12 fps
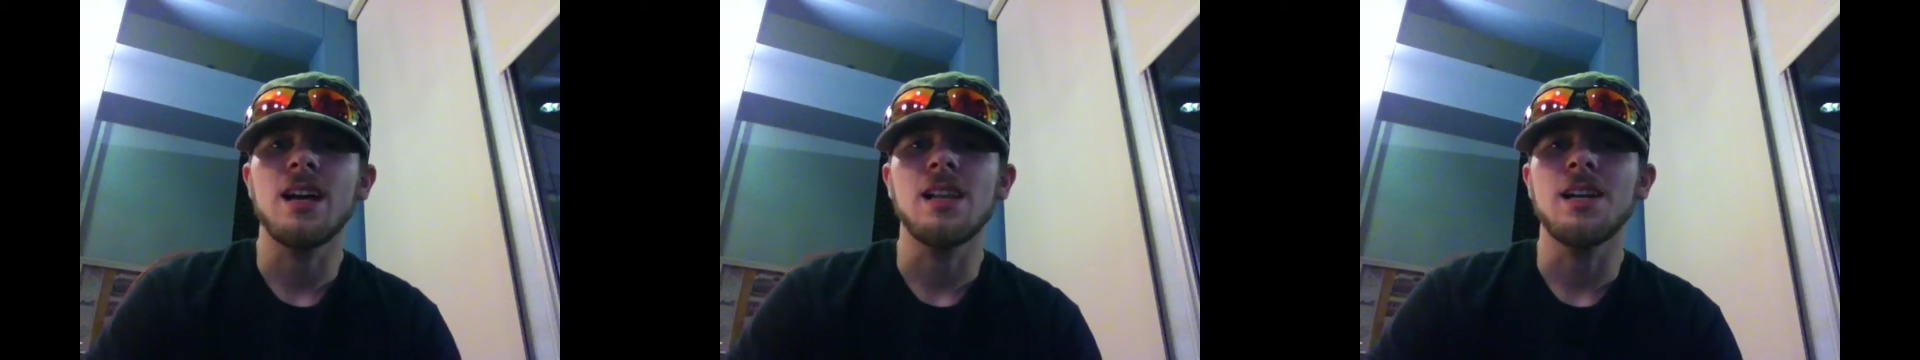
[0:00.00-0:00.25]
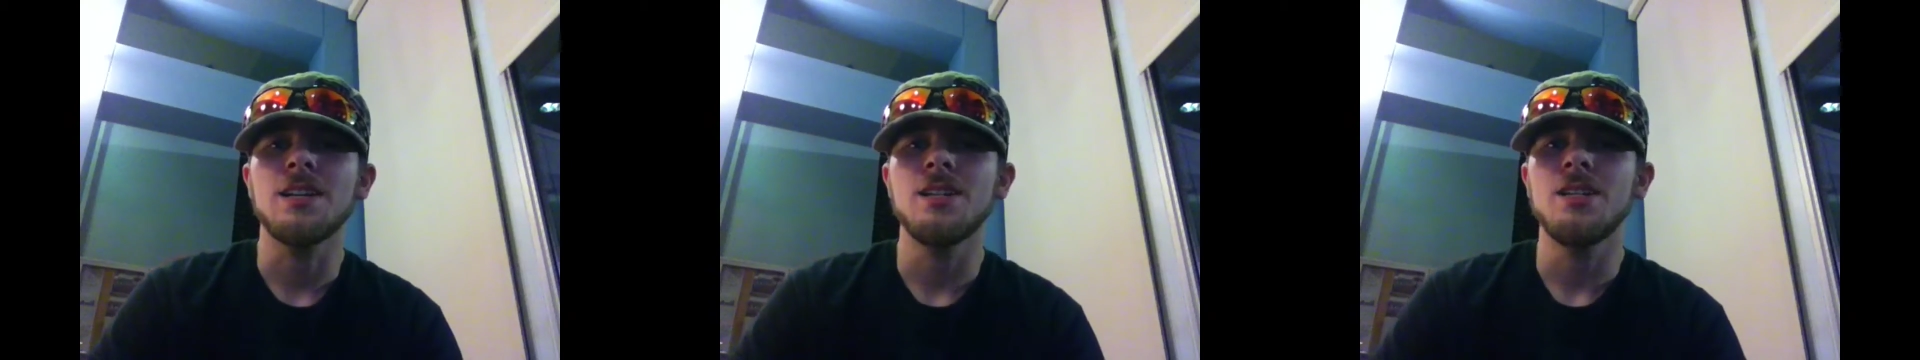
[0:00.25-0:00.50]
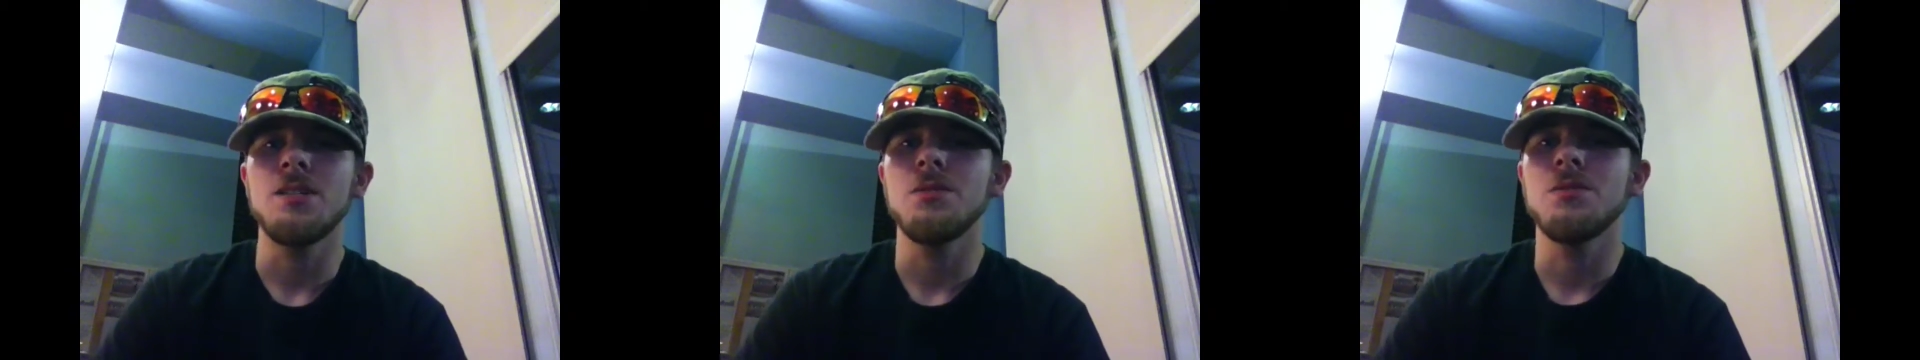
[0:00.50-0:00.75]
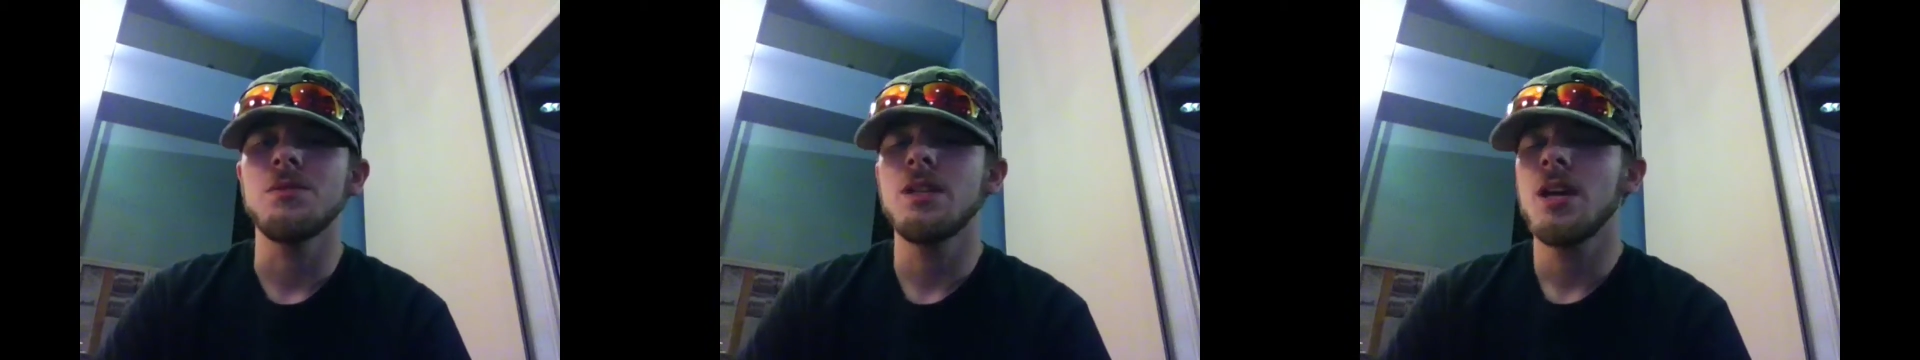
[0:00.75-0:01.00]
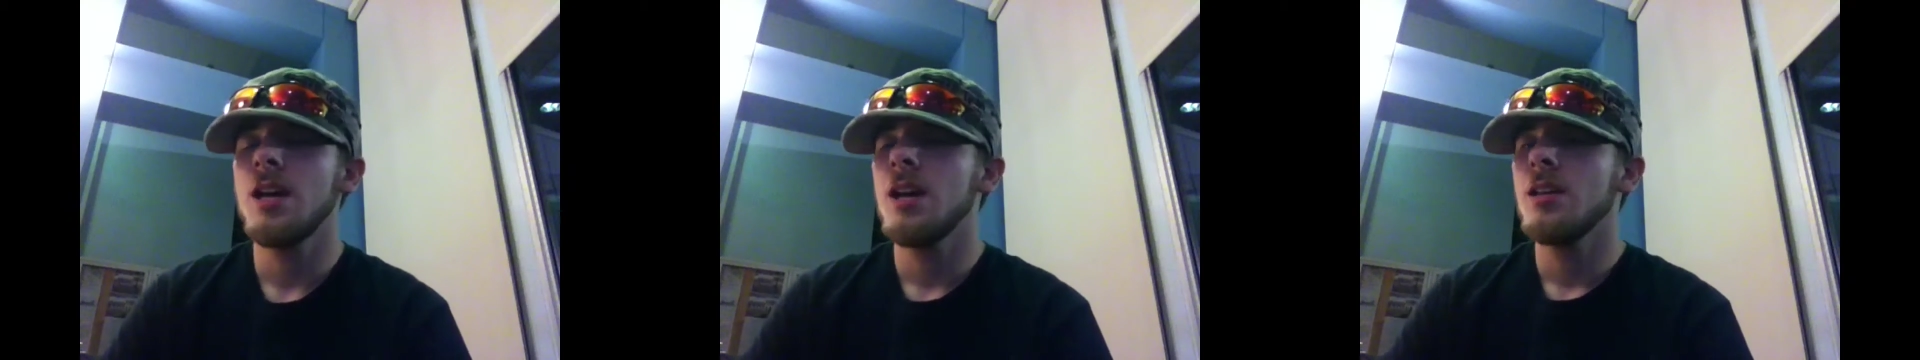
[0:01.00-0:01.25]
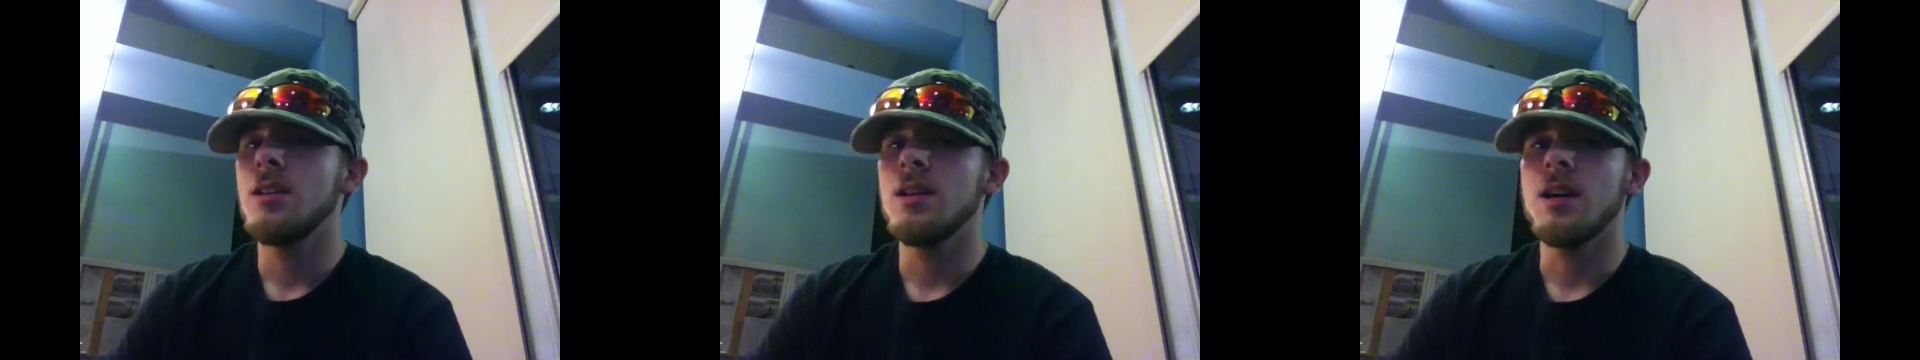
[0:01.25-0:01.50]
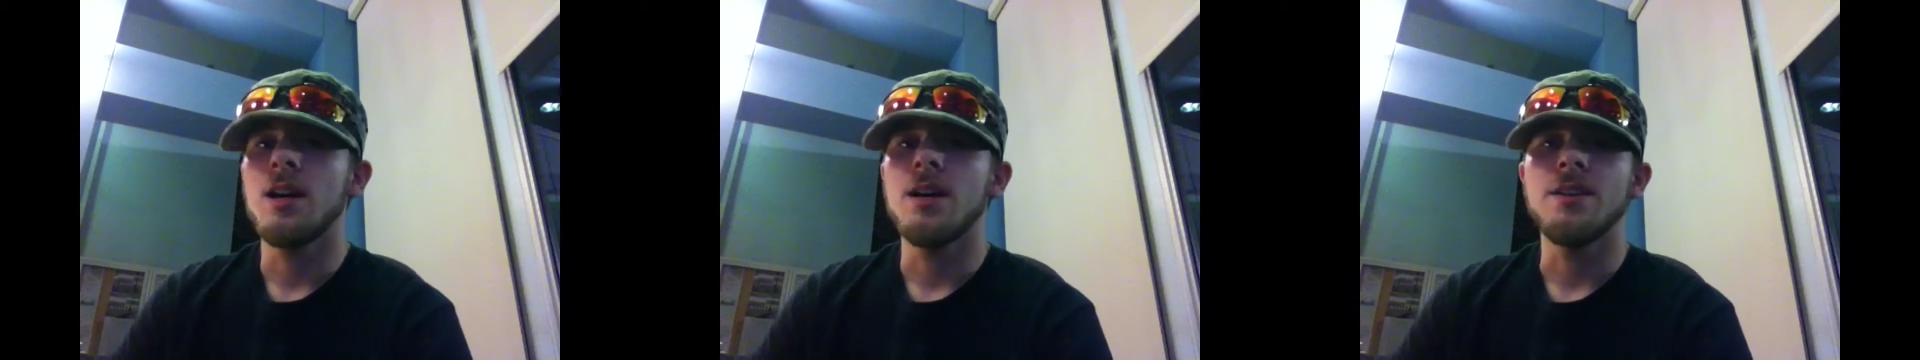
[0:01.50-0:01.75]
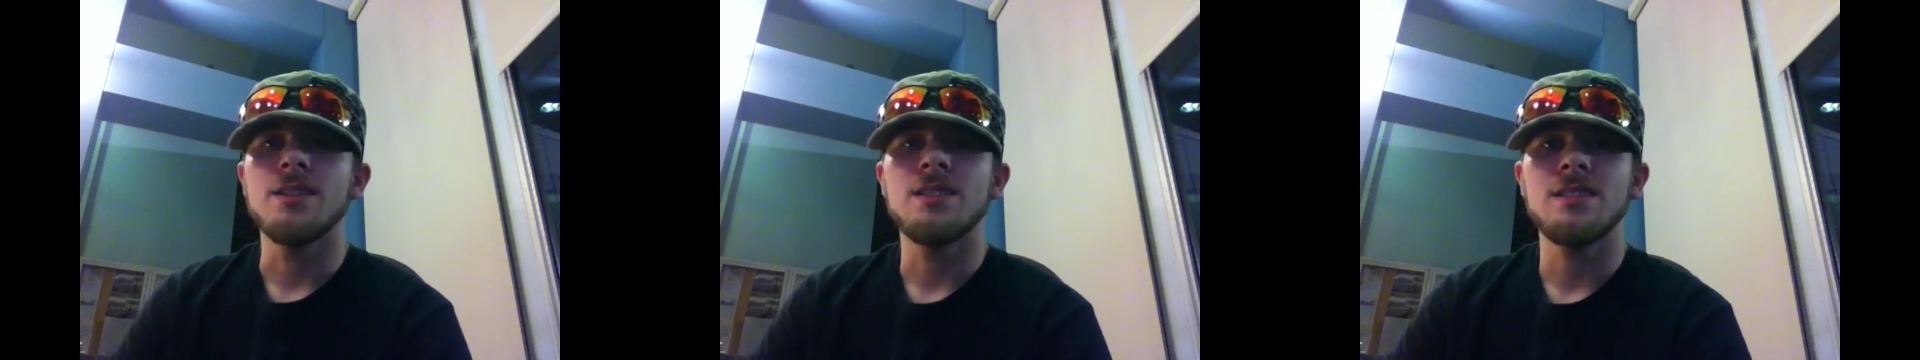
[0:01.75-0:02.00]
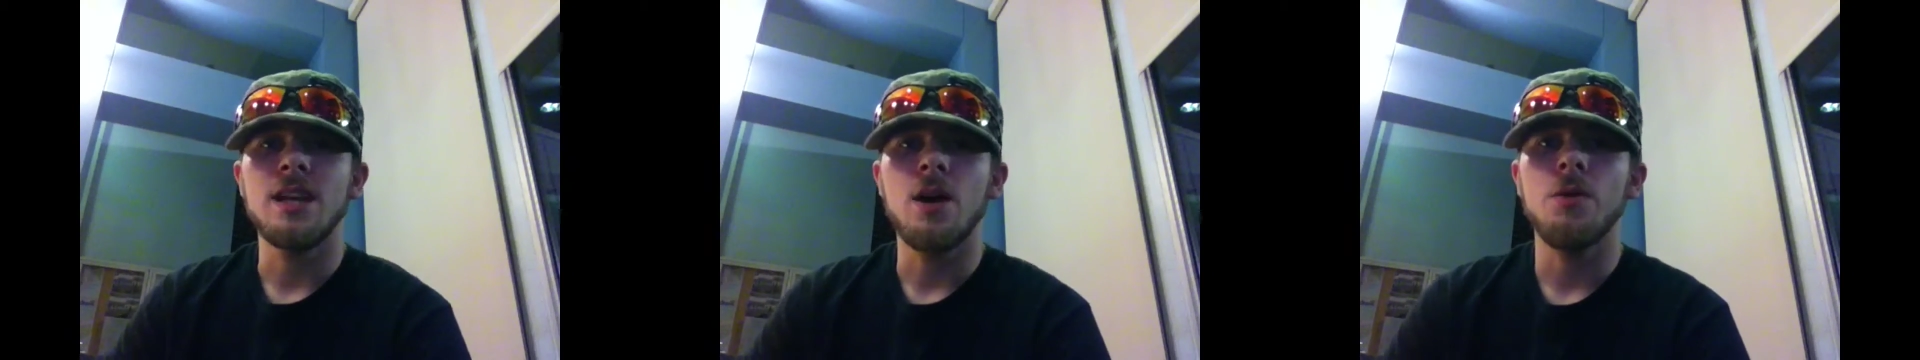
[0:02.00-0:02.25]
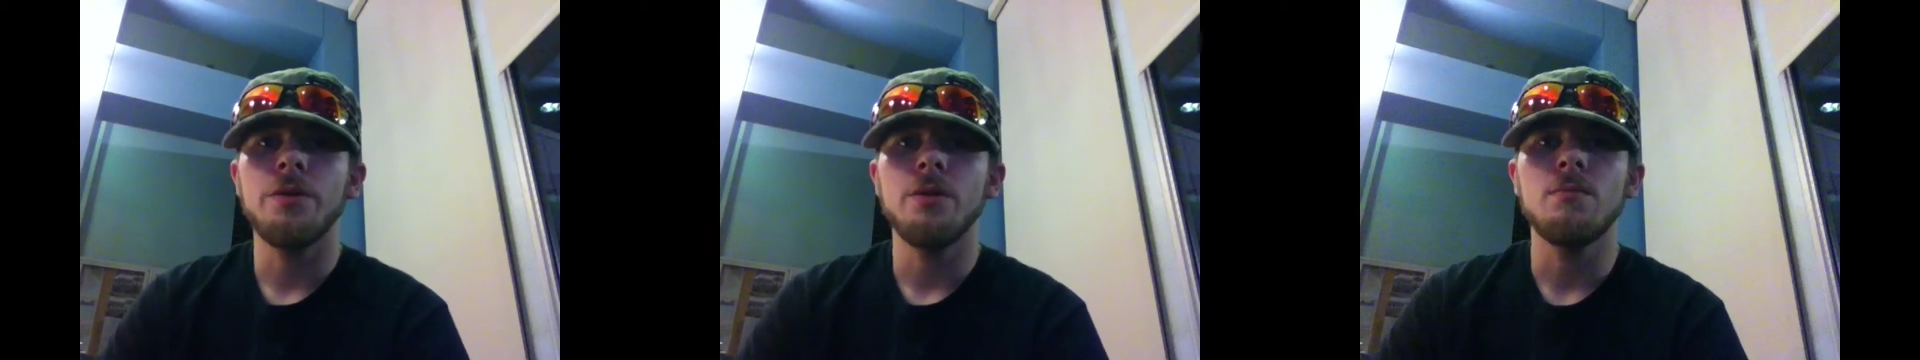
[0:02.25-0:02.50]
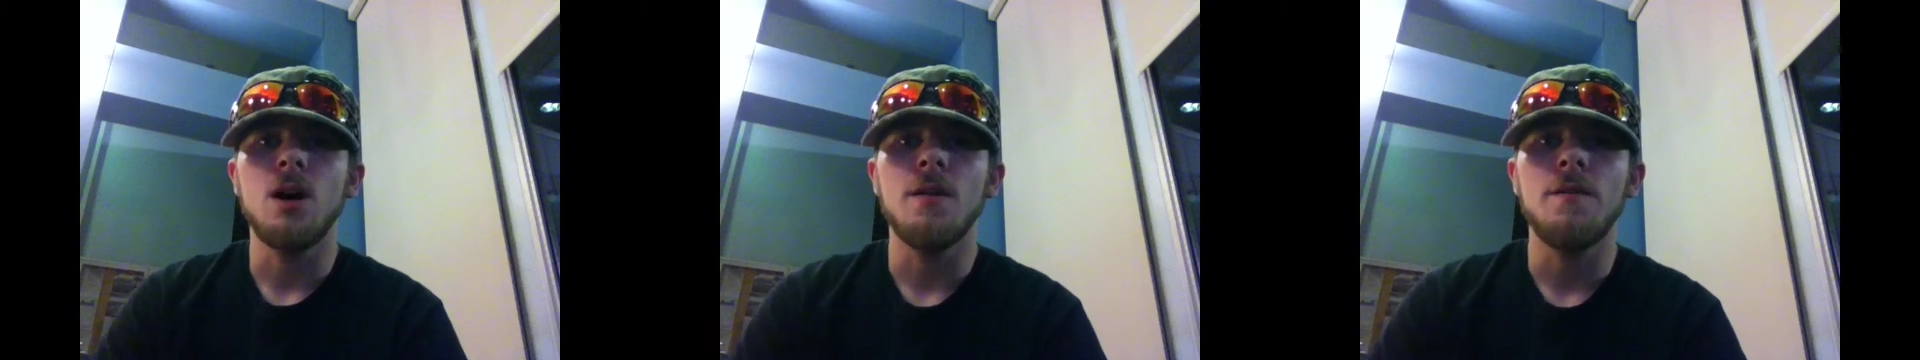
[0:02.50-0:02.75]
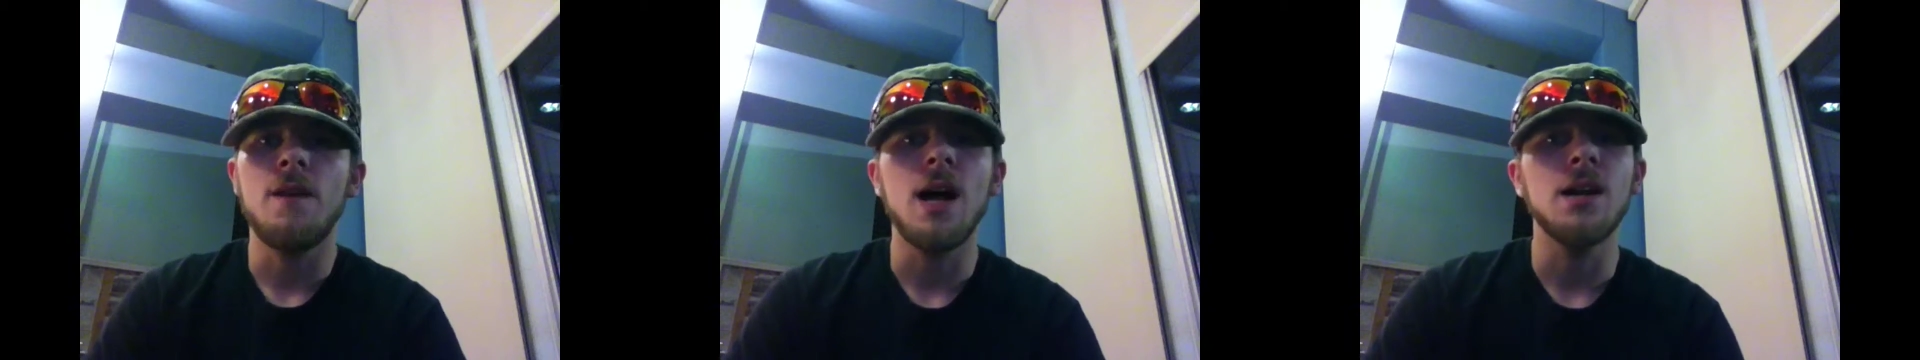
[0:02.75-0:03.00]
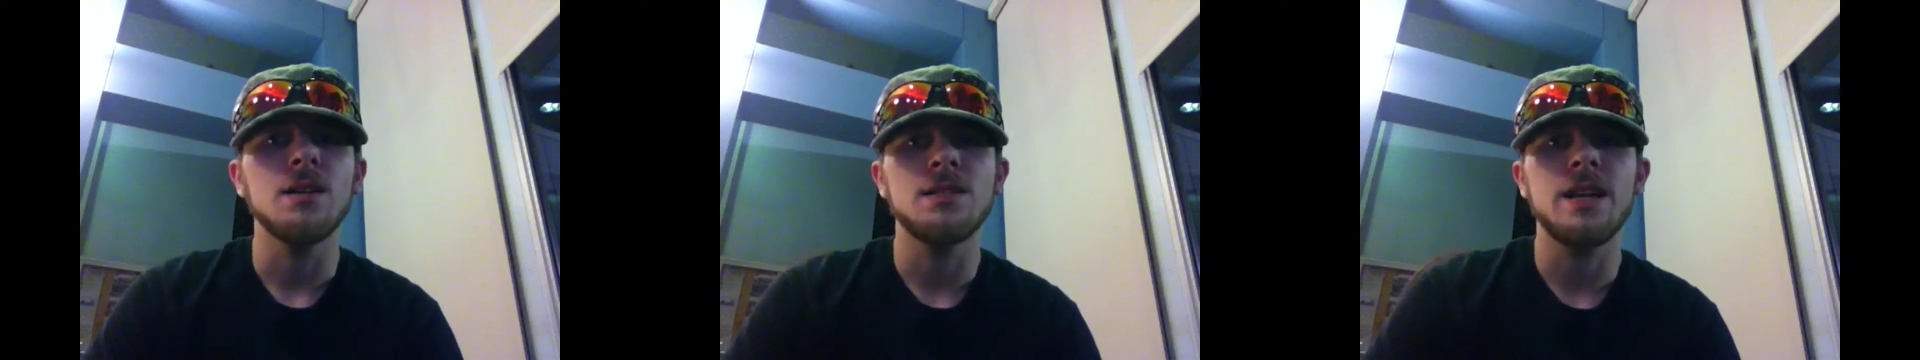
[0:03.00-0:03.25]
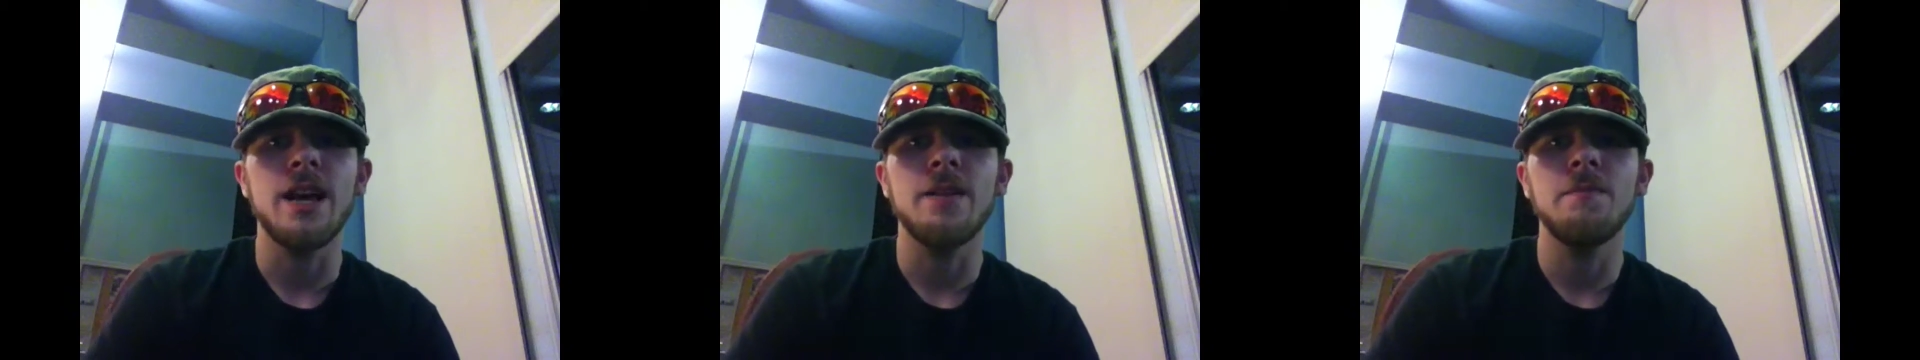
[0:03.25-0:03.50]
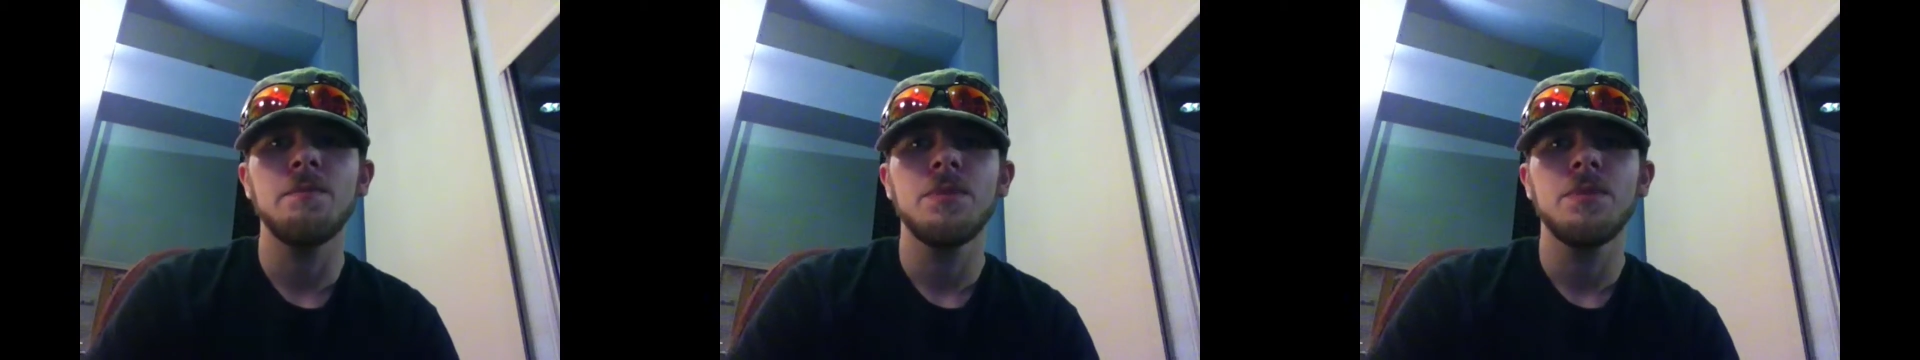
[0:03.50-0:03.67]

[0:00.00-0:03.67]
I like to use the stealth modifier set,